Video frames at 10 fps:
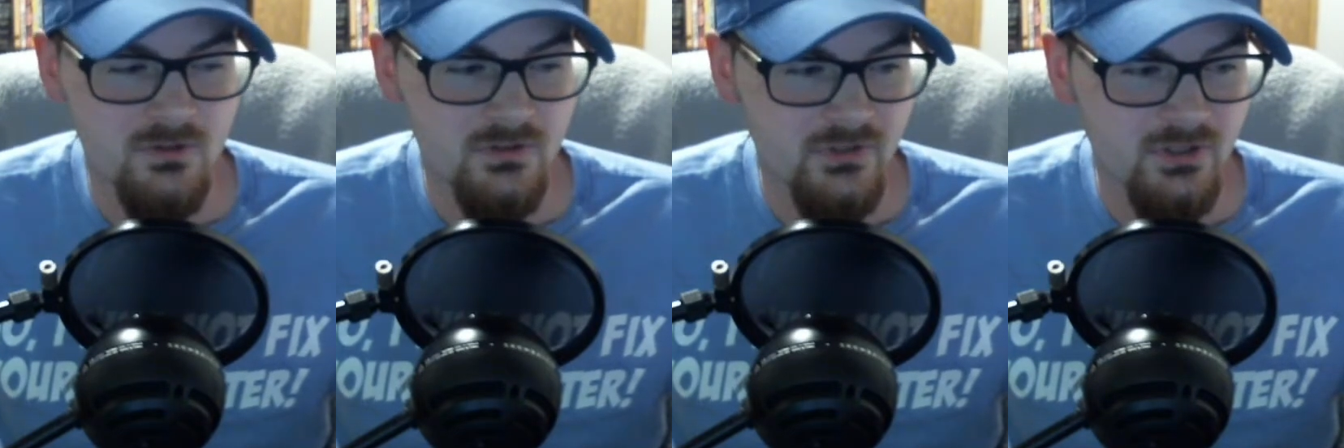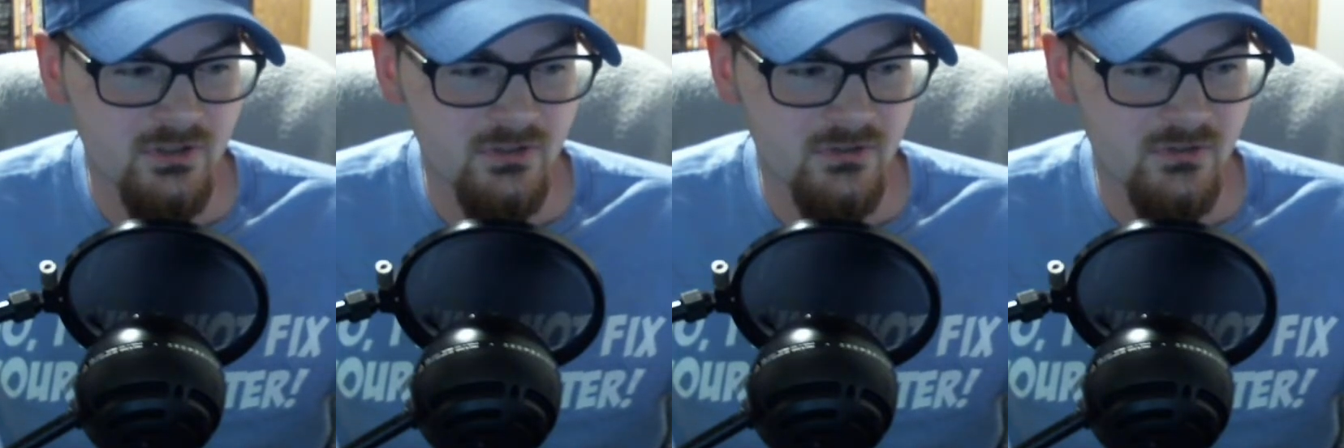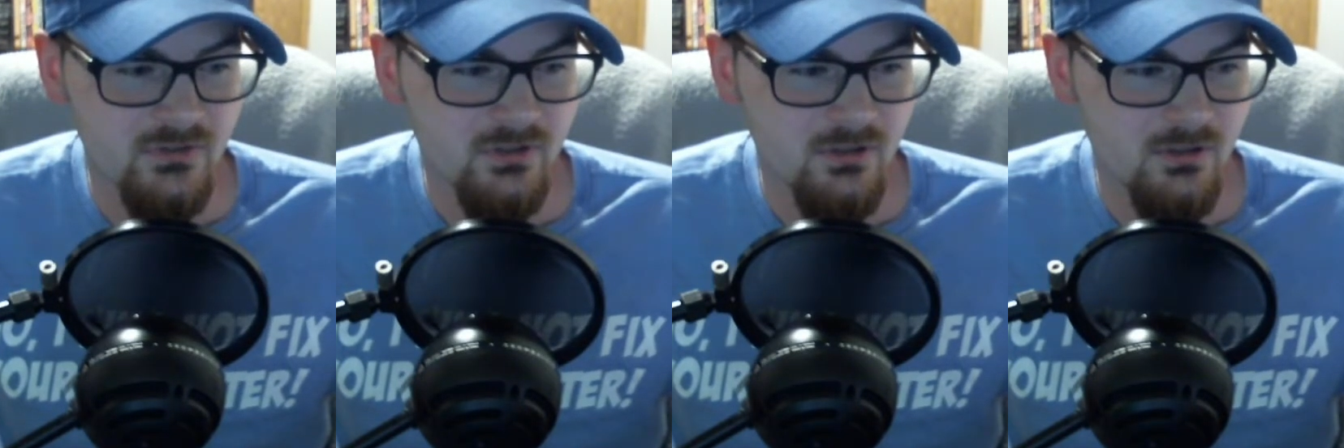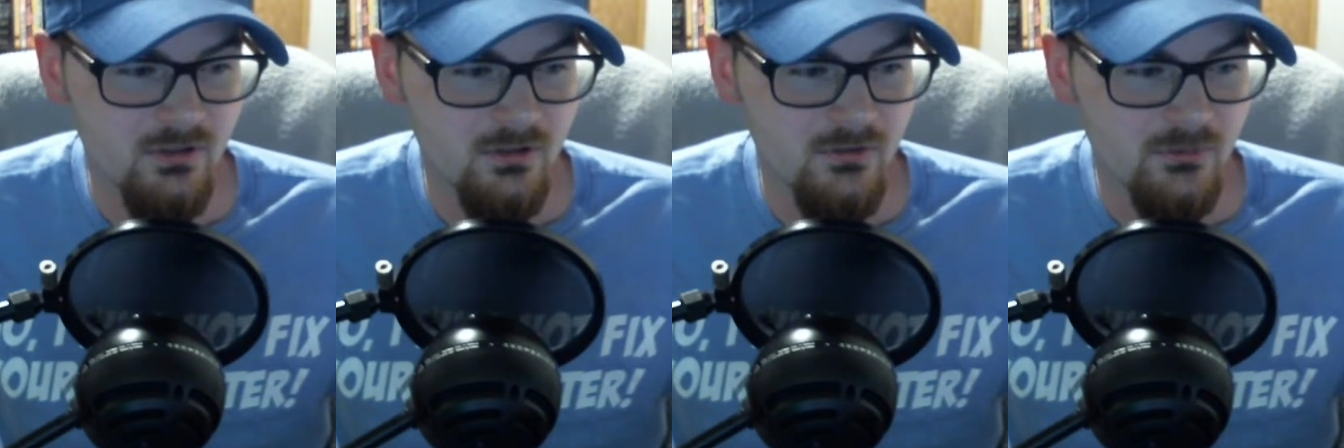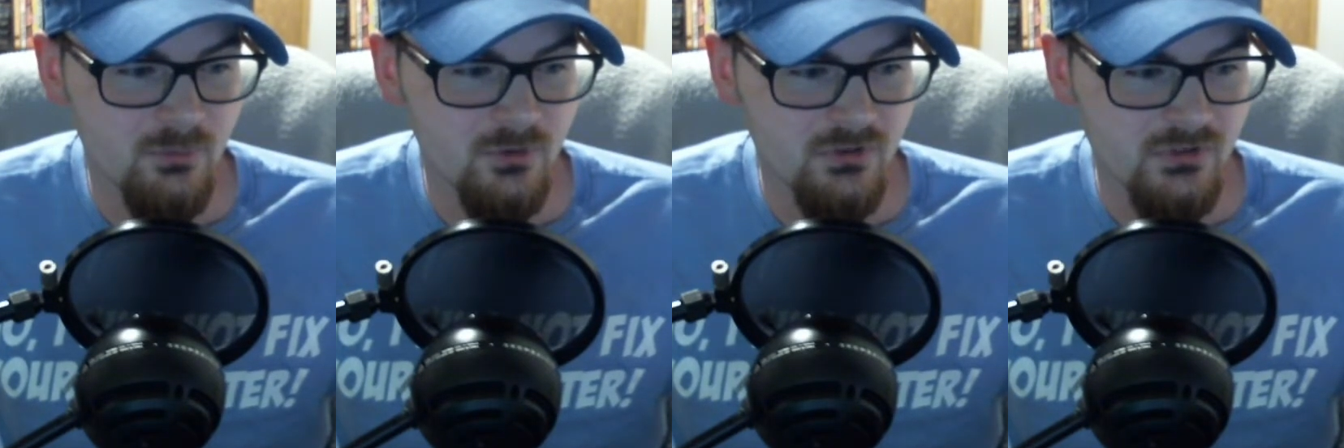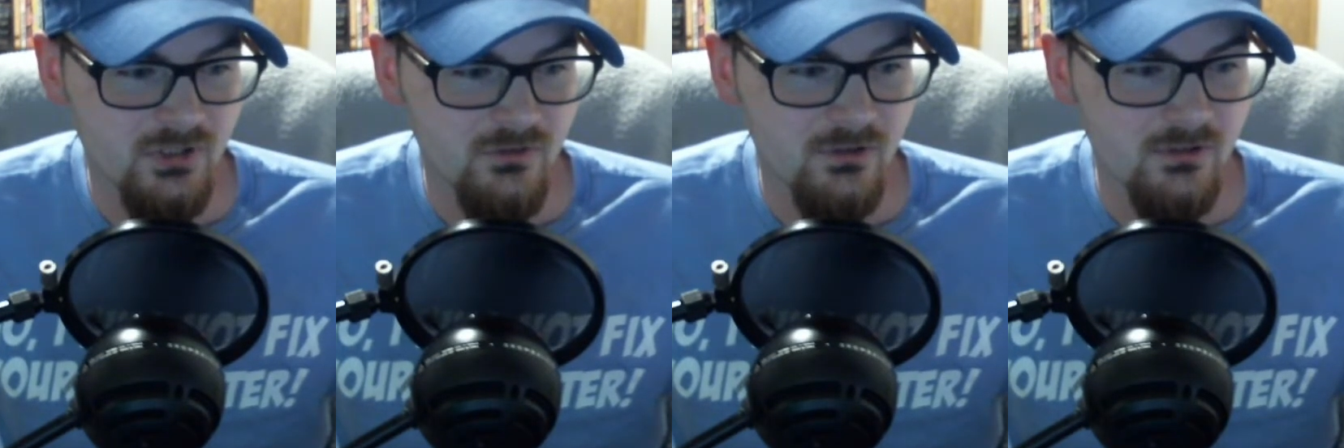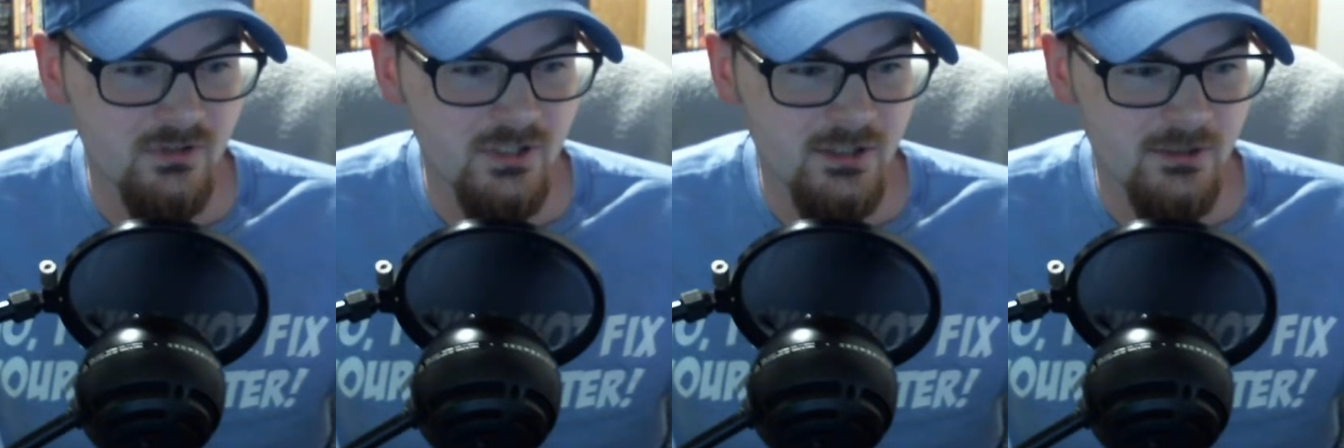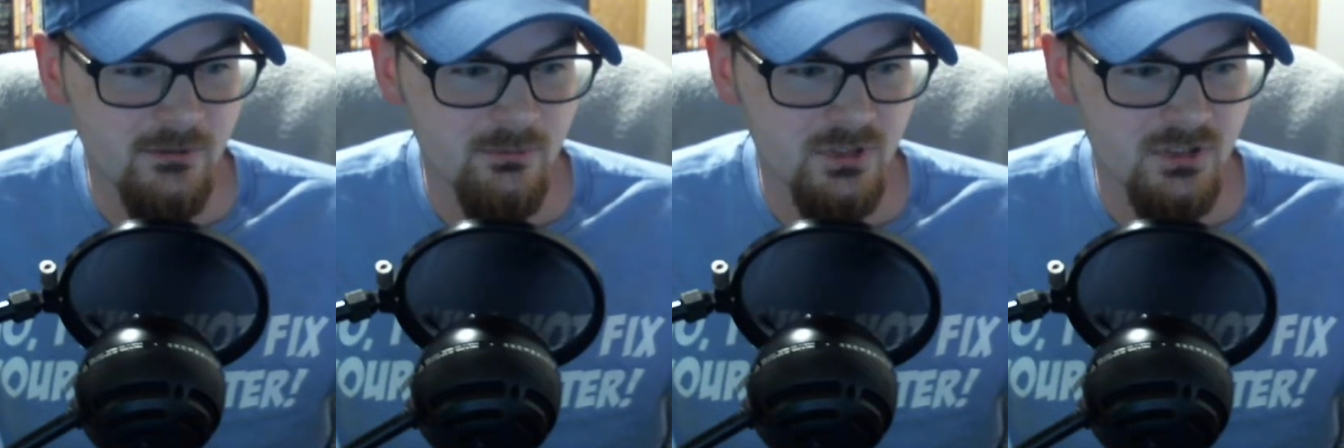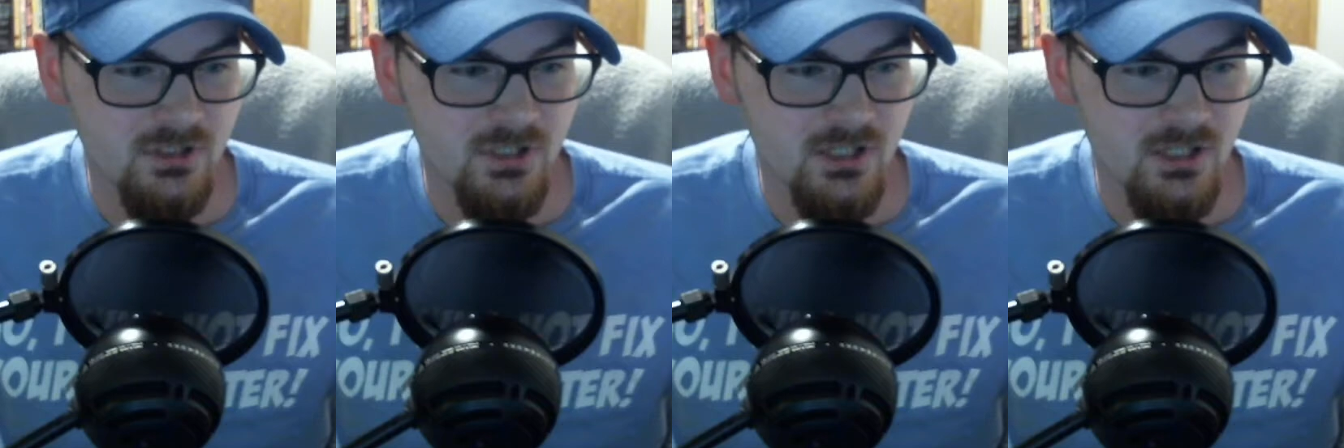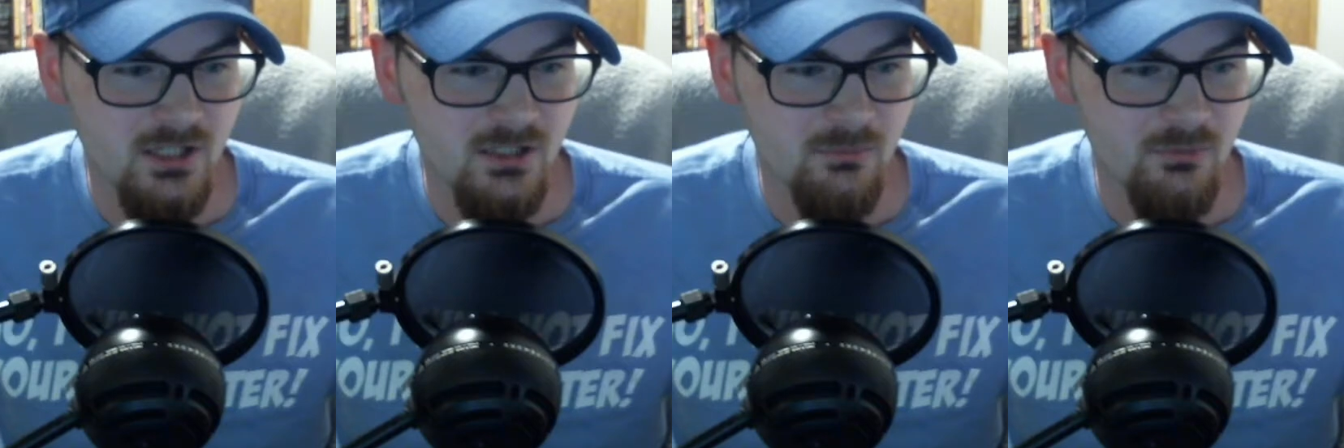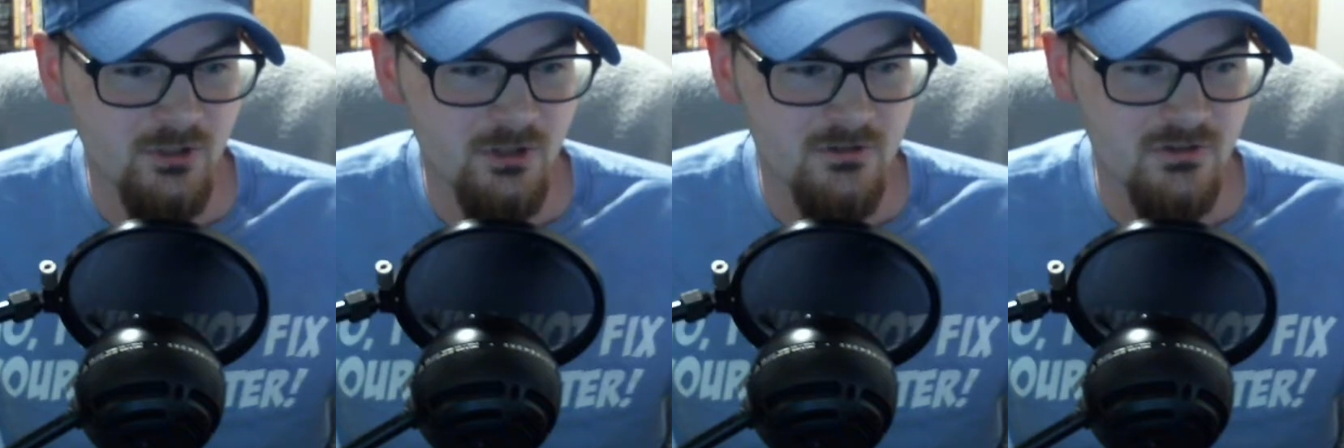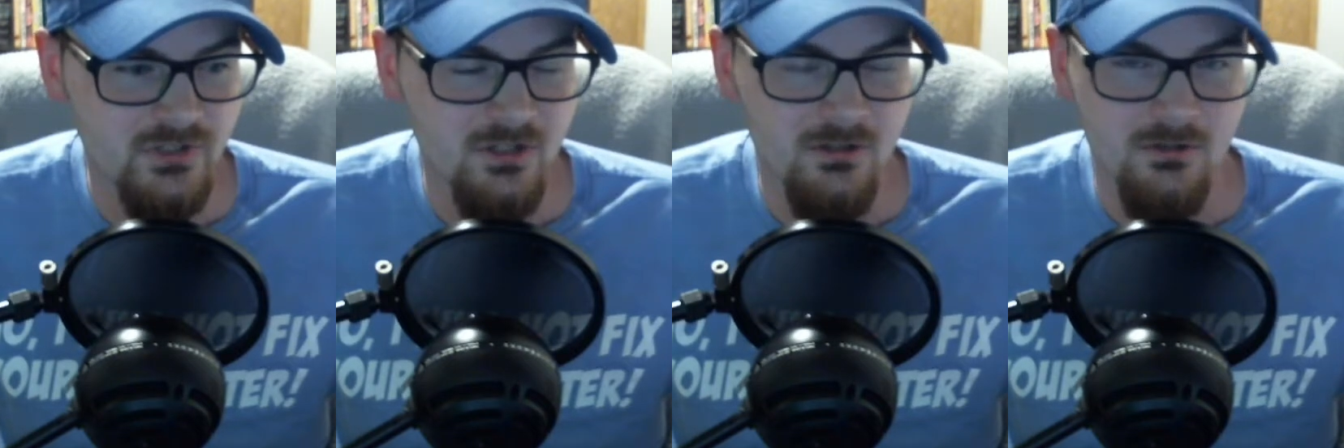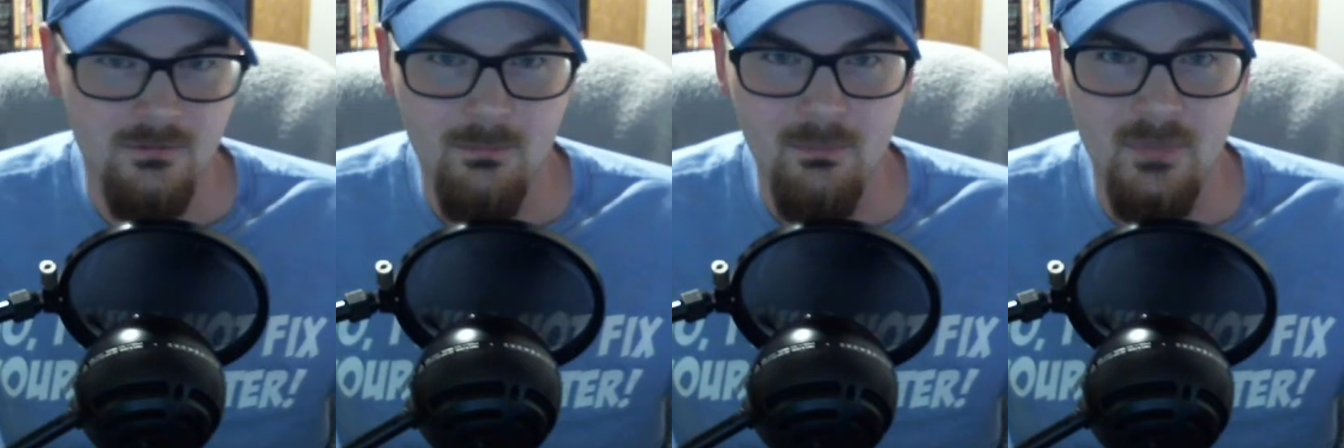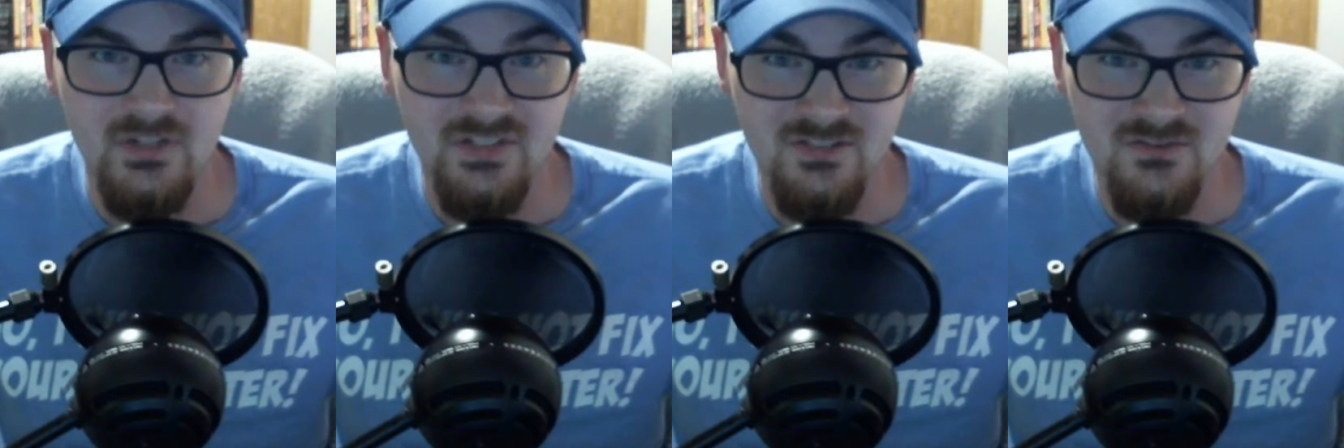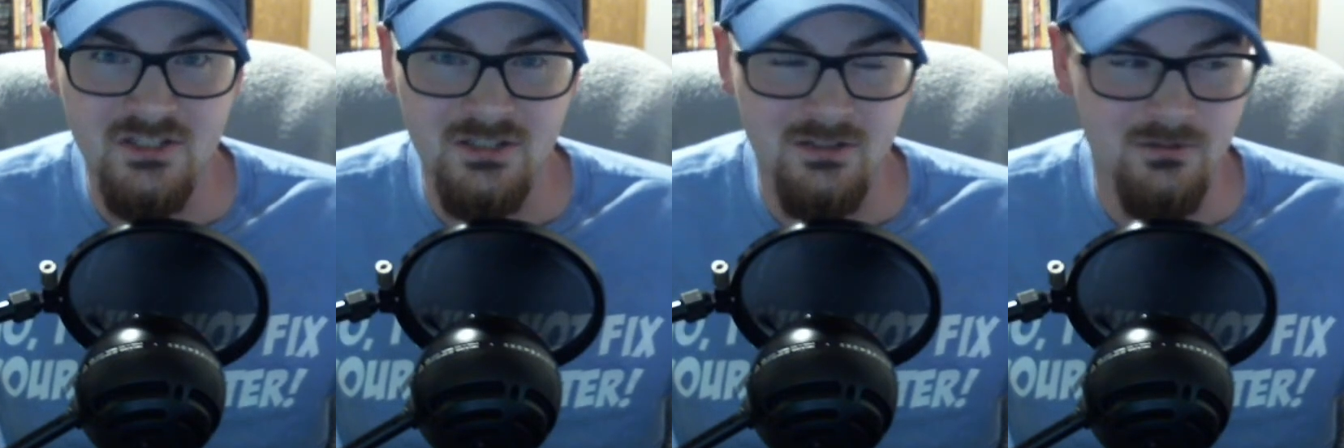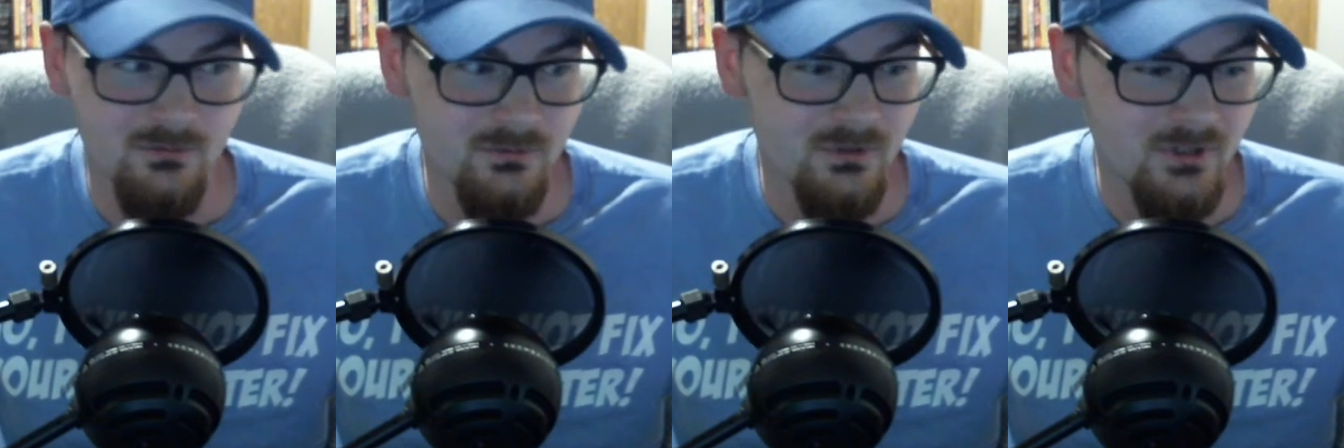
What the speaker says: It says, "This book scared the living hell out of me and I'm pretty hard to scare," by Stephen King, who,